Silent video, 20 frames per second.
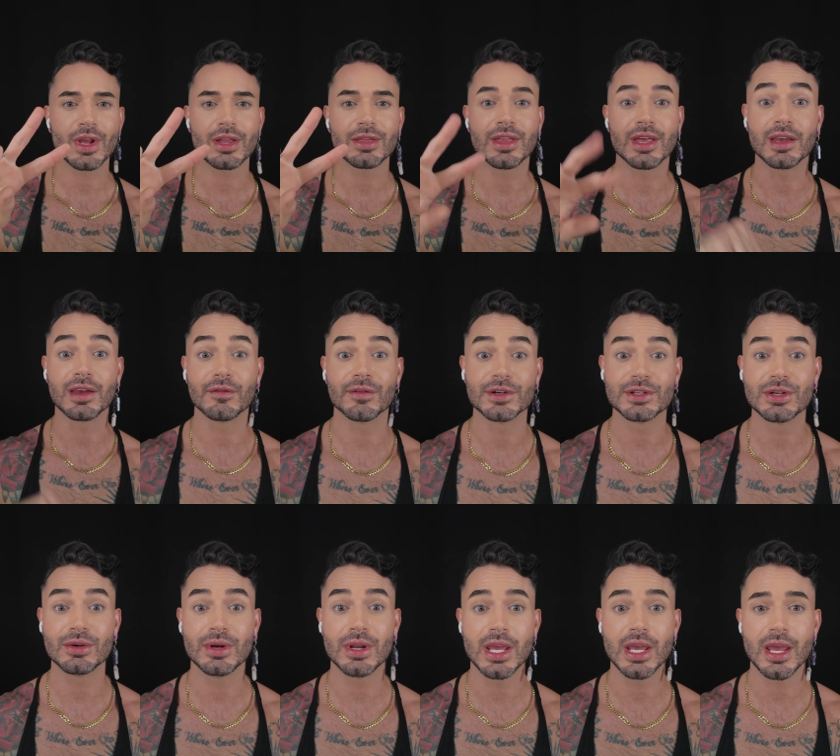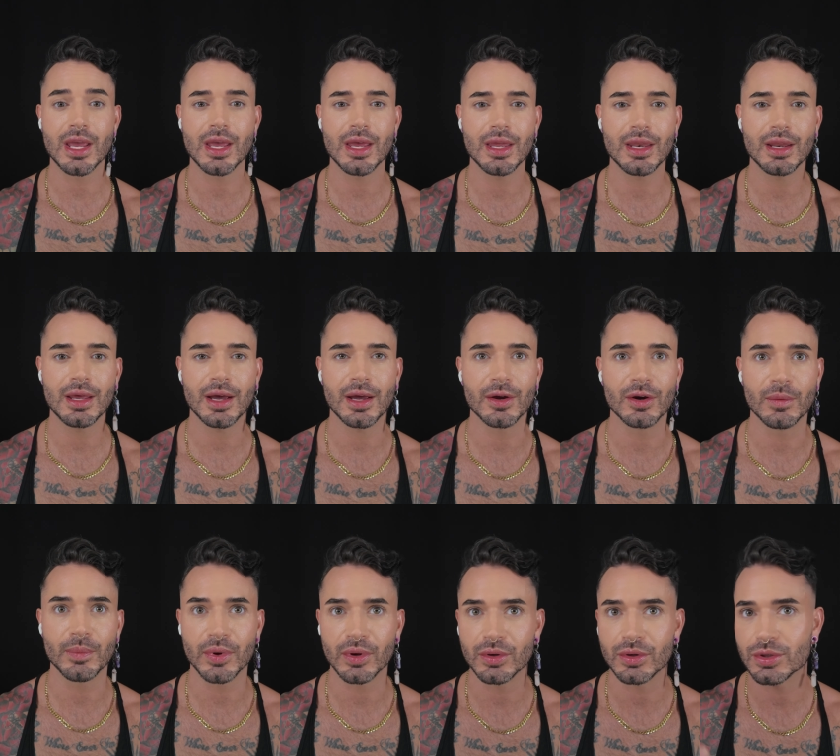Thank you for tuning in. I
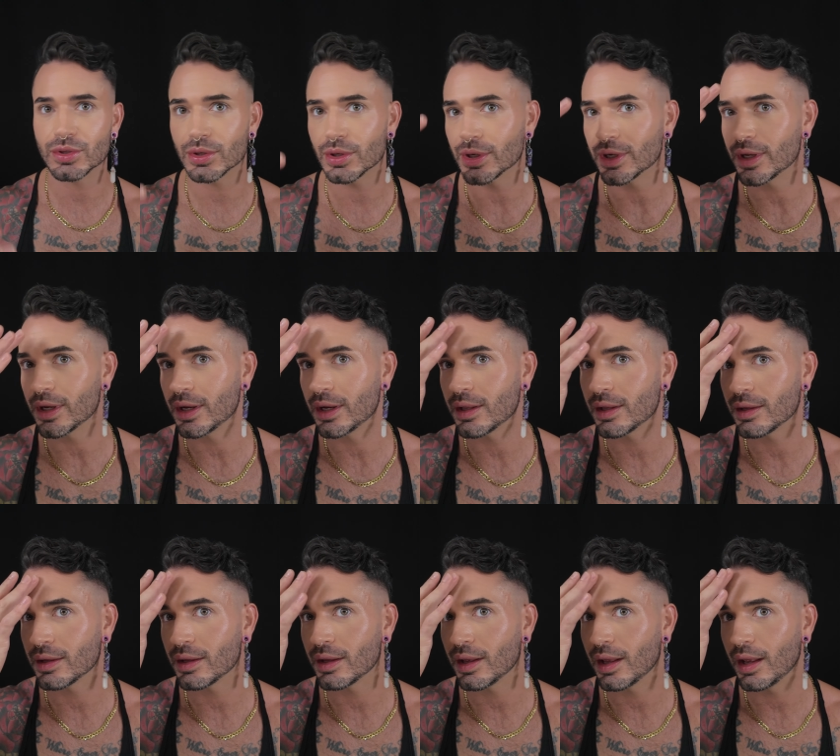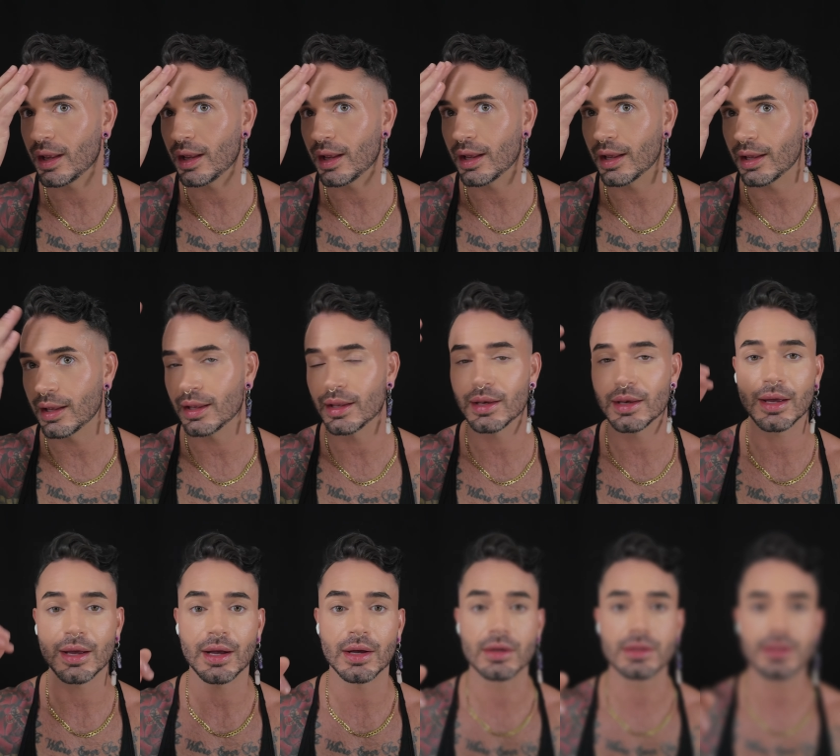hope you enjoyed, and
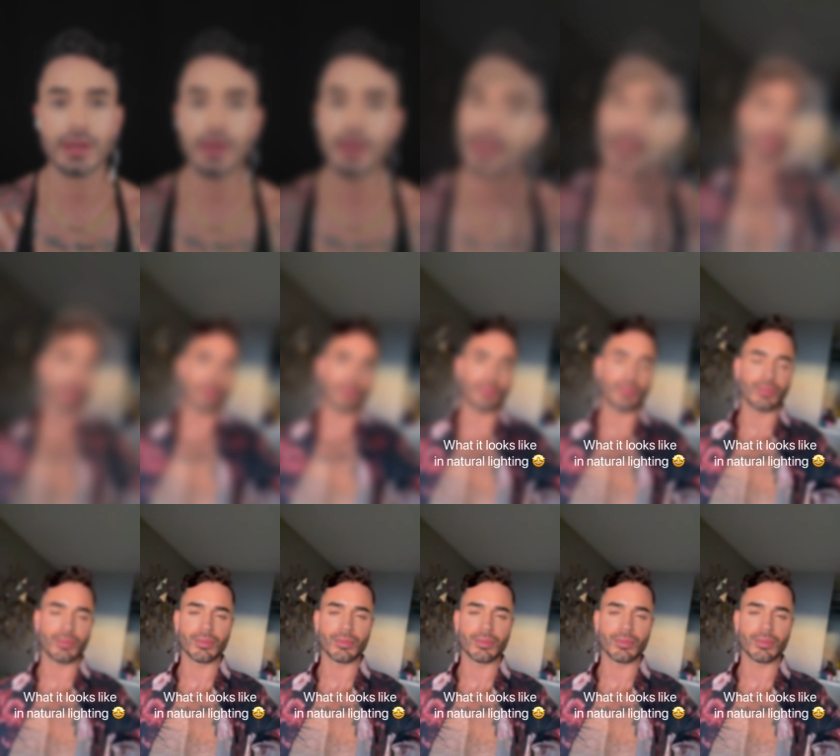I'll see you next time.